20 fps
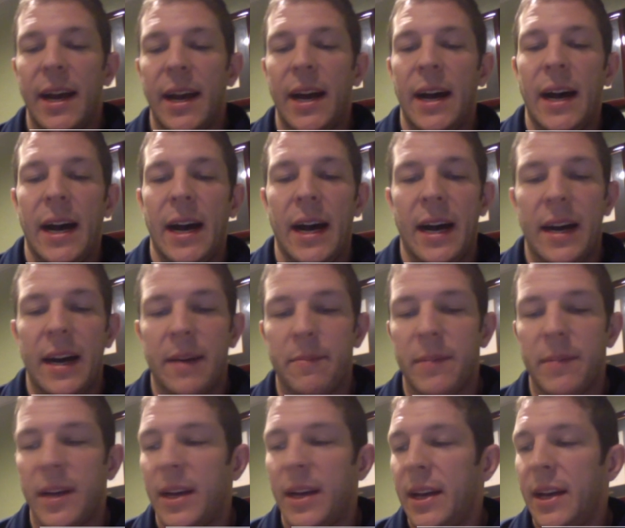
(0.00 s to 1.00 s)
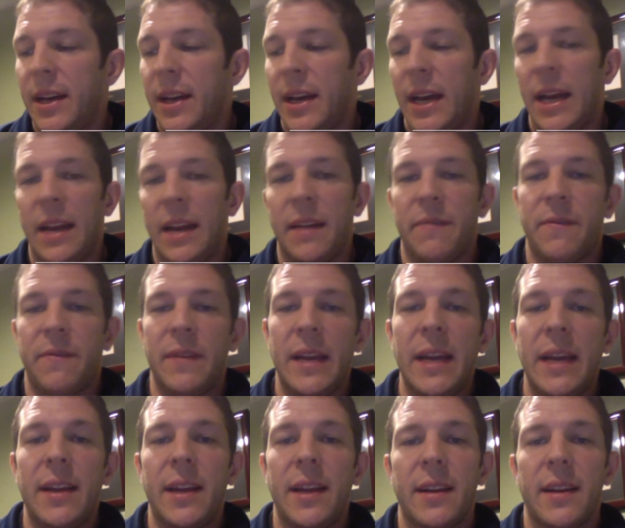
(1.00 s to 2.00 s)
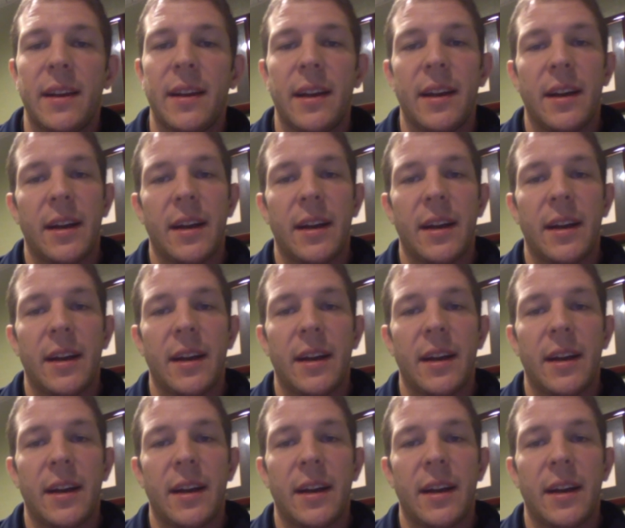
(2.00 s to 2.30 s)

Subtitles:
And if needed,